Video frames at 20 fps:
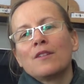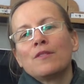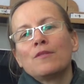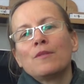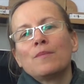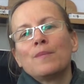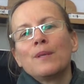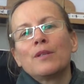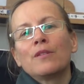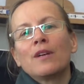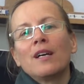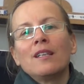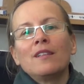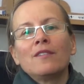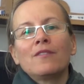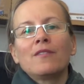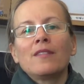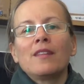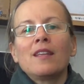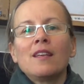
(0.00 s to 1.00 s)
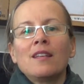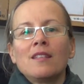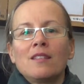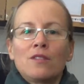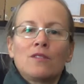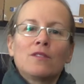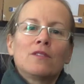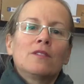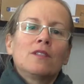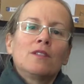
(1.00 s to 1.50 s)
It would be great if their
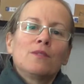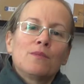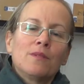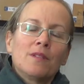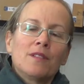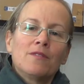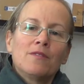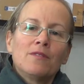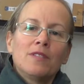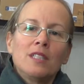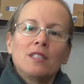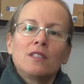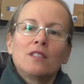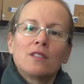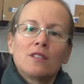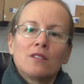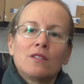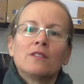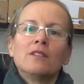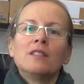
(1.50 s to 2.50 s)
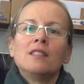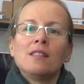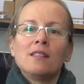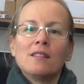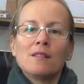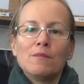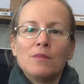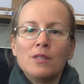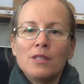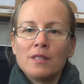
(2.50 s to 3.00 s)
stories were the feature stories
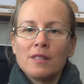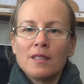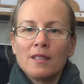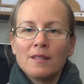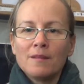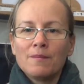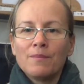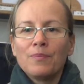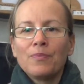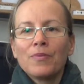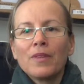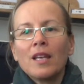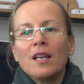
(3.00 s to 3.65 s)
in the museum.